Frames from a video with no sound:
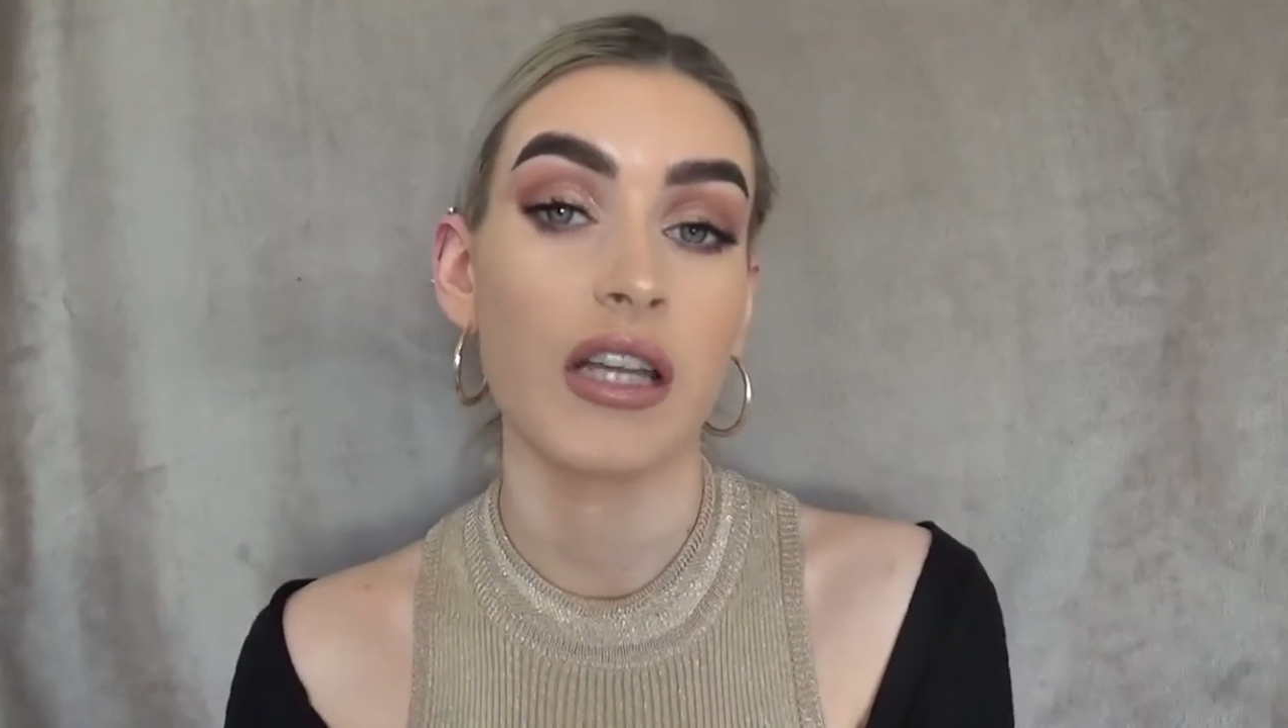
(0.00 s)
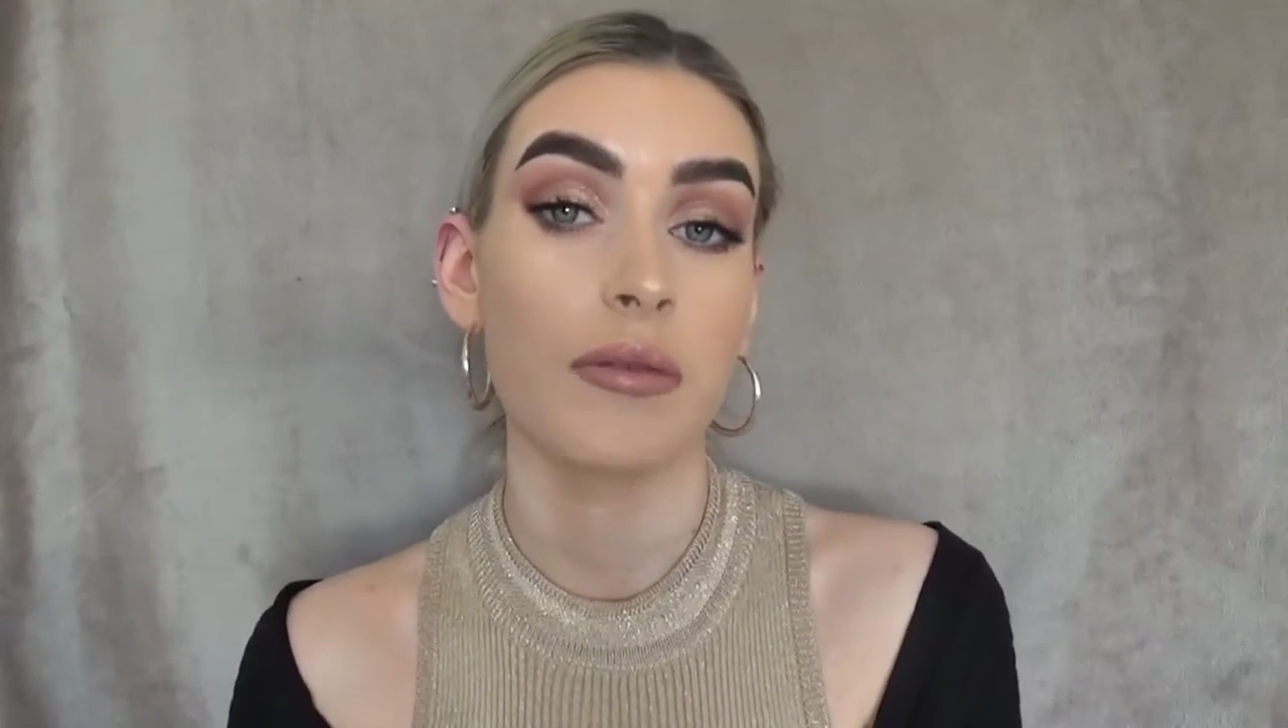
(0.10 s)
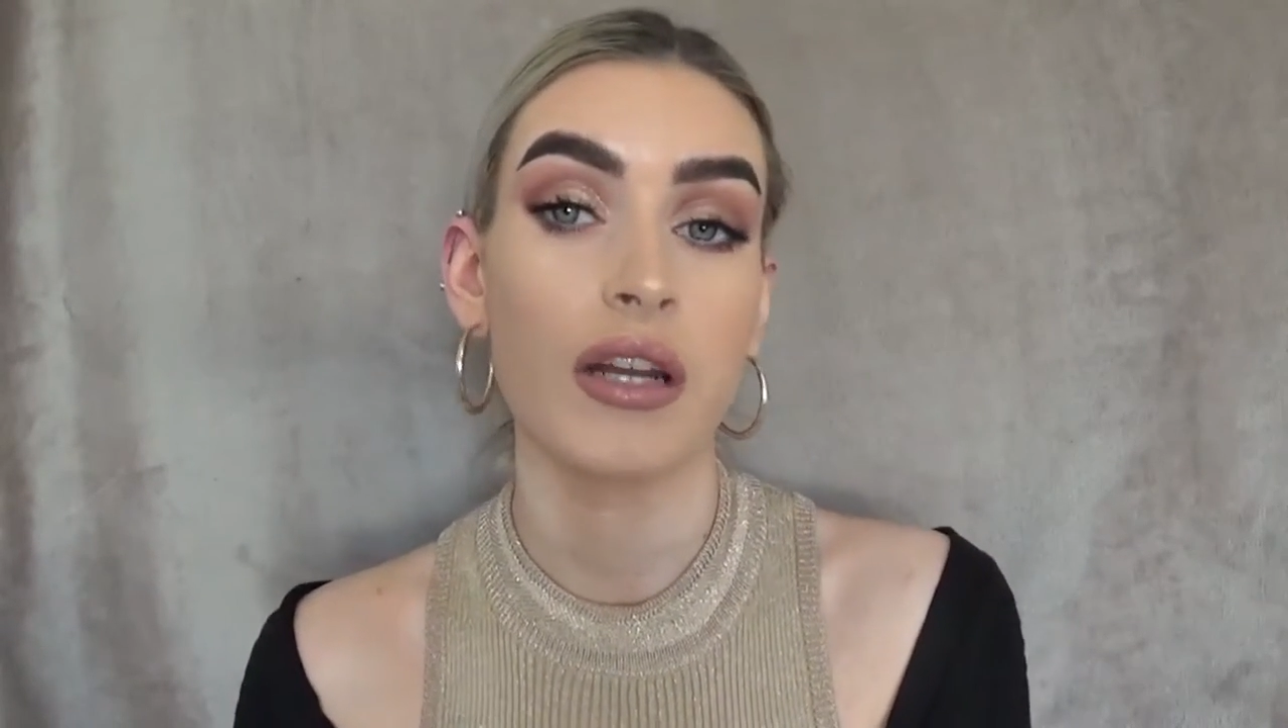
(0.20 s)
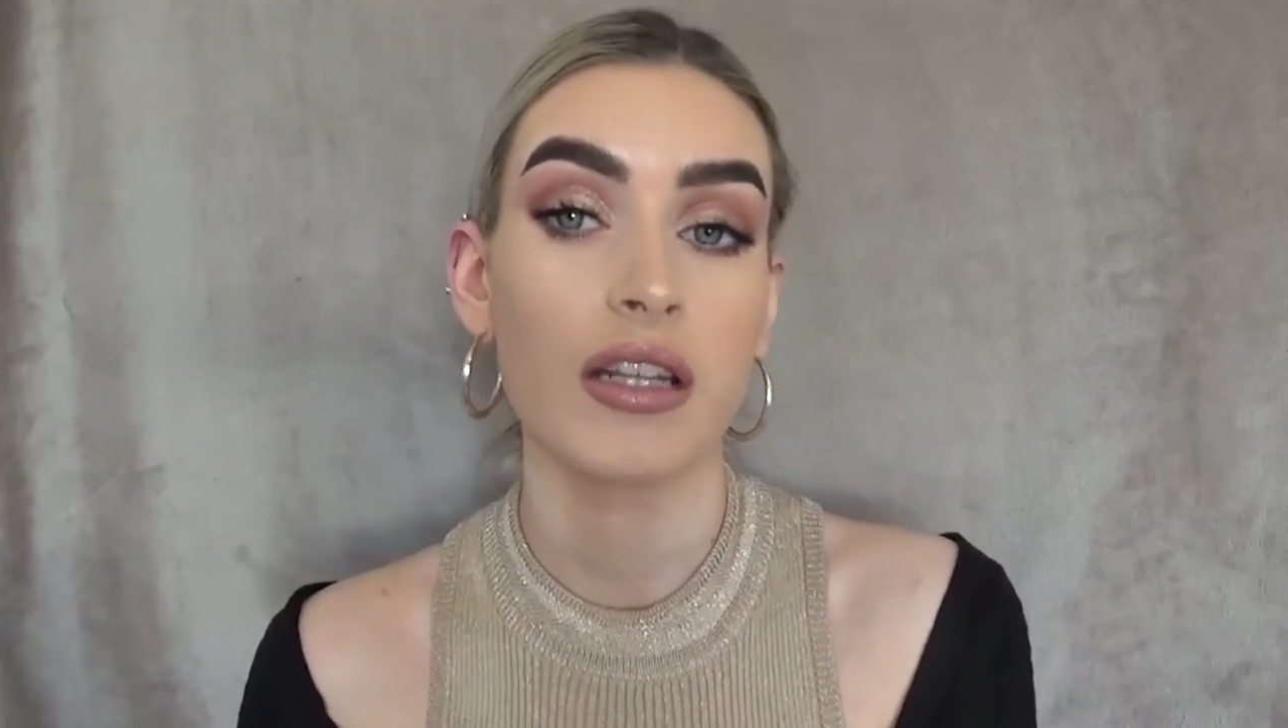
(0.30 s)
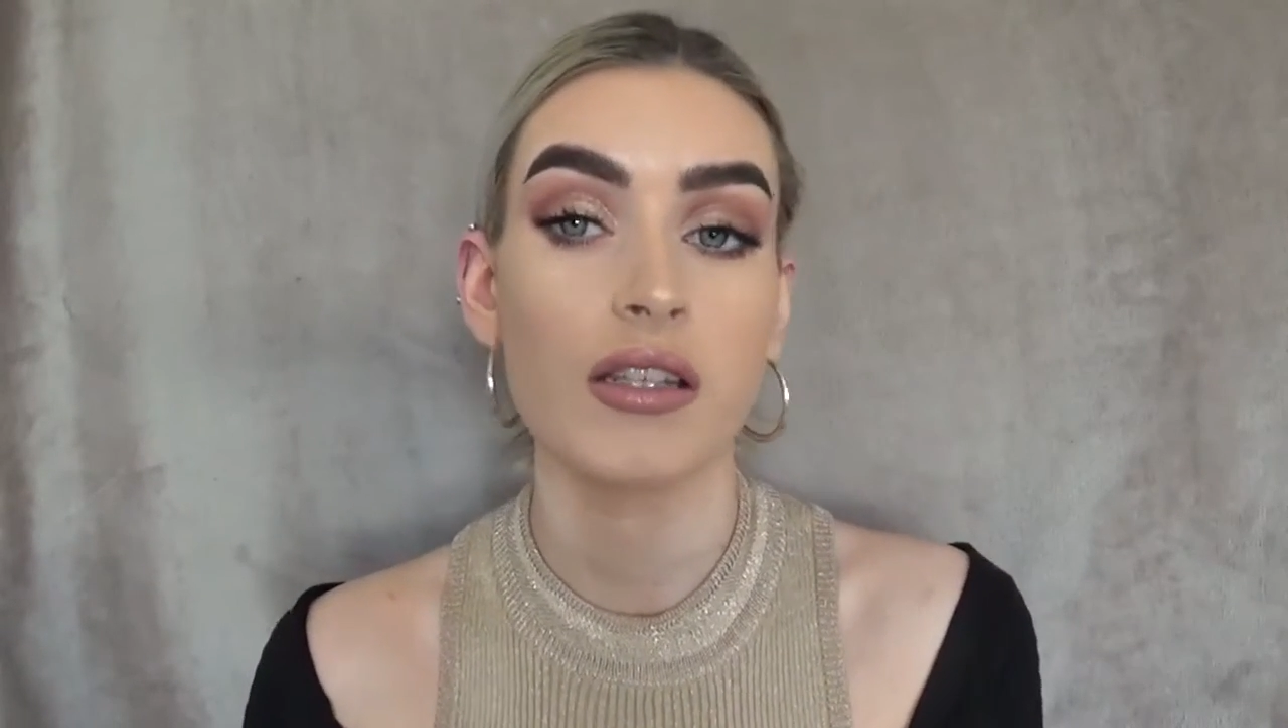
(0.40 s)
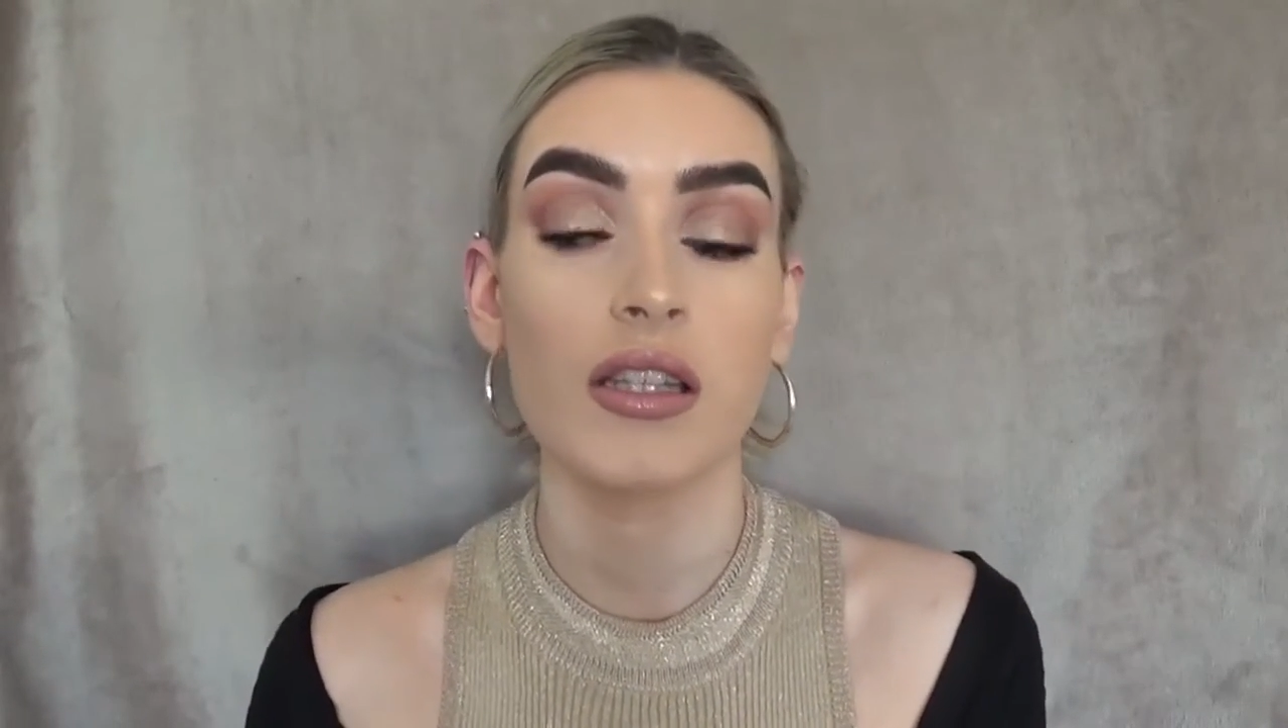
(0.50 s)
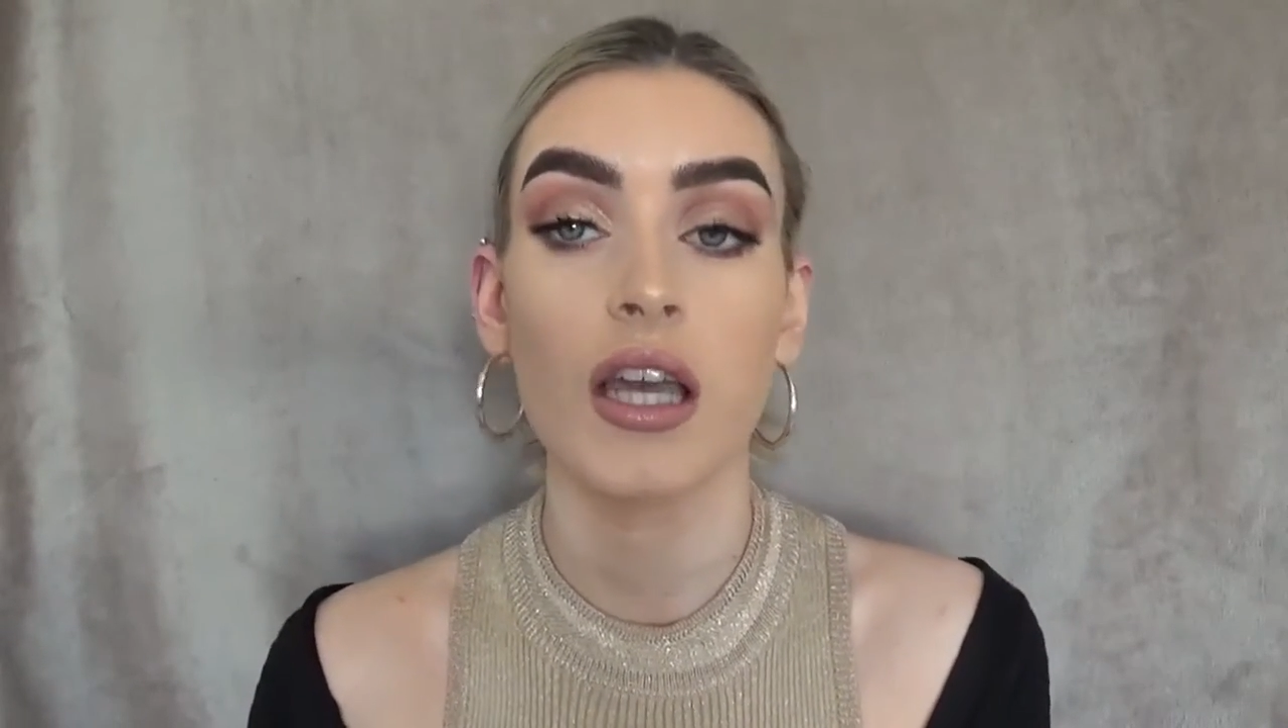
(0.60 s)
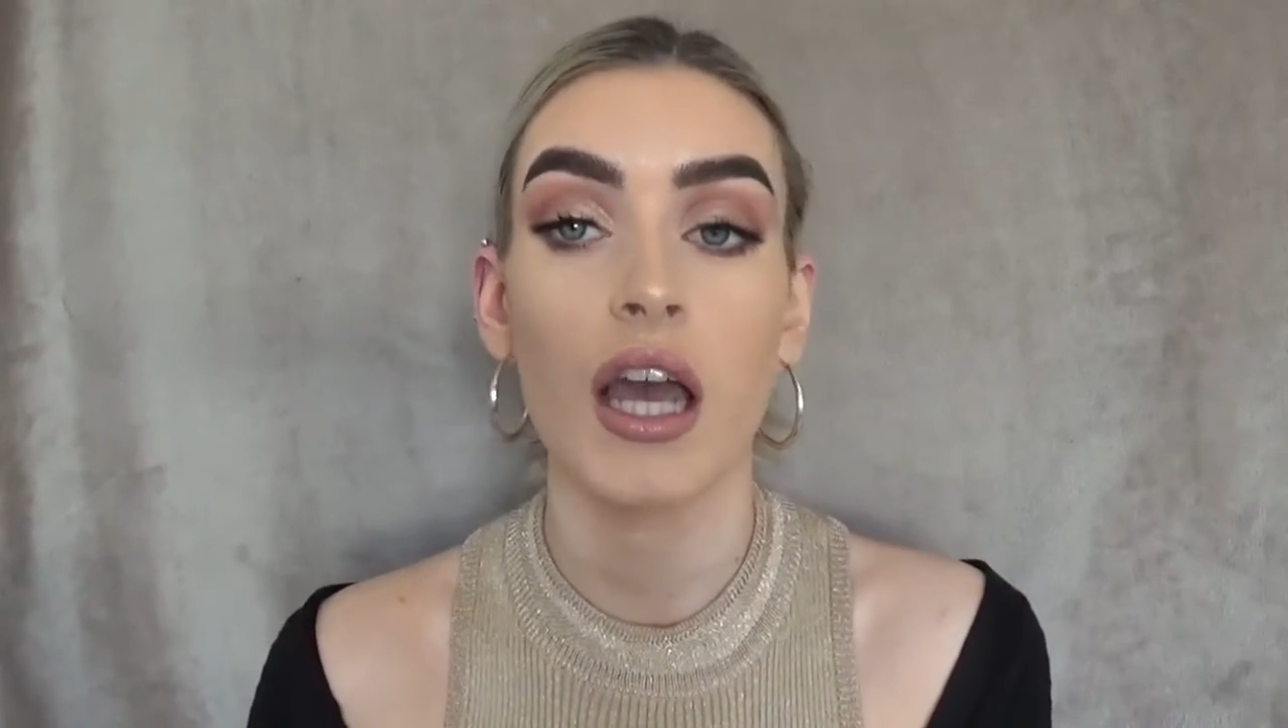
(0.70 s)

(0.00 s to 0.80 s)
or 10 minutes